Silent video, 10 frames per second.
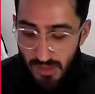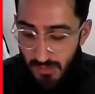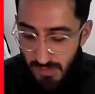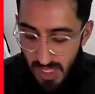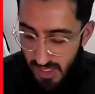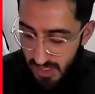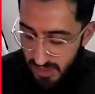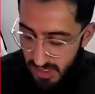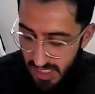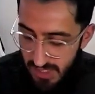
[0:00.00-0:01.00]
my
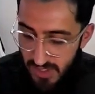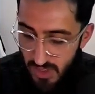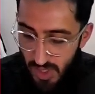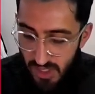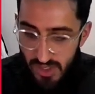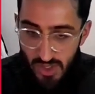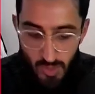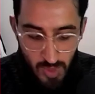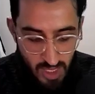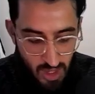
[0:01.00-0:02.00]
sleeves as well, so
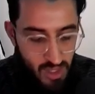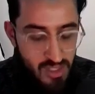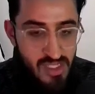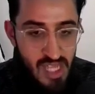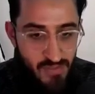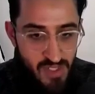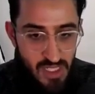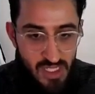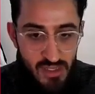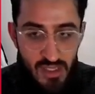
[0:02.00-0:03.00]
we are
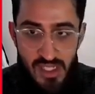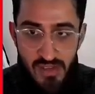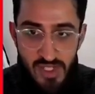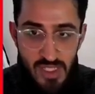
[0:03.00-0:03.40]
definitely, definitely